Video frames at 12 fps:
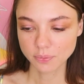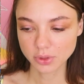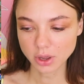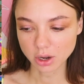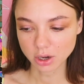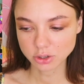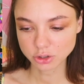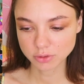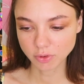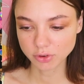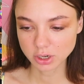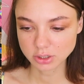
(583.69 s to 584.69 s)
oh yeah
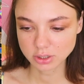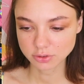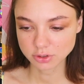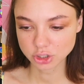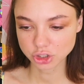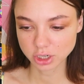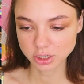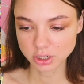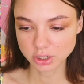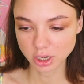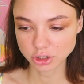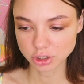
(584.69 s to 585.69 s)
you two look totally
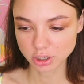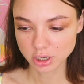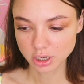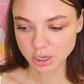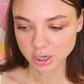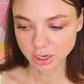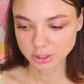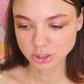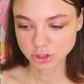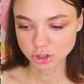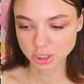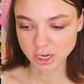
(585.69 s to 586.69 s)
different now
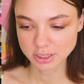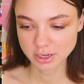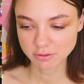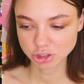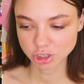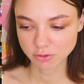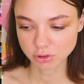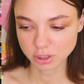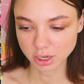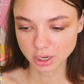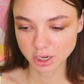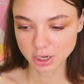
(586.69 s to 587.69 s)
plates for this
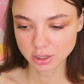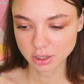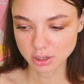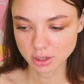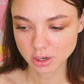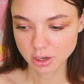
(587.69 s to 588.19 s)
girl